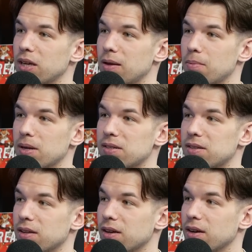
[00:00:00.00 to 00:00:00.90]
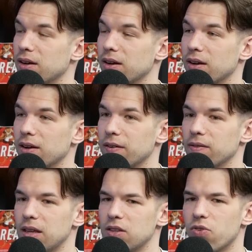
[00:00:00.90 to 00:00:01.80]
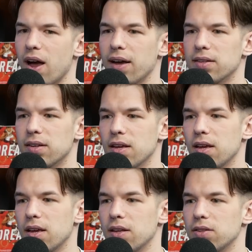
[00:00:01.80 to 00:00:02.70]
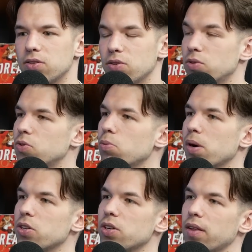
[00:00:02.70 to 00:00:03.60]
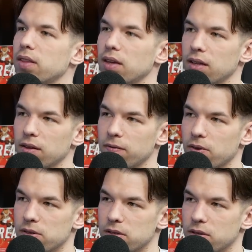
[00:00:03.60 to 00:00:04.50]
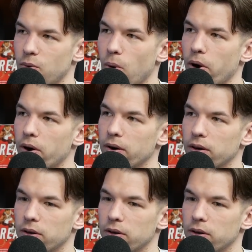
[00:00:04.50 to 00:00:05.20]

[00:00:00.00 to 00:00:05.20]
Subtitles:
He missed. He tried to do too much, I think, in the first quarter.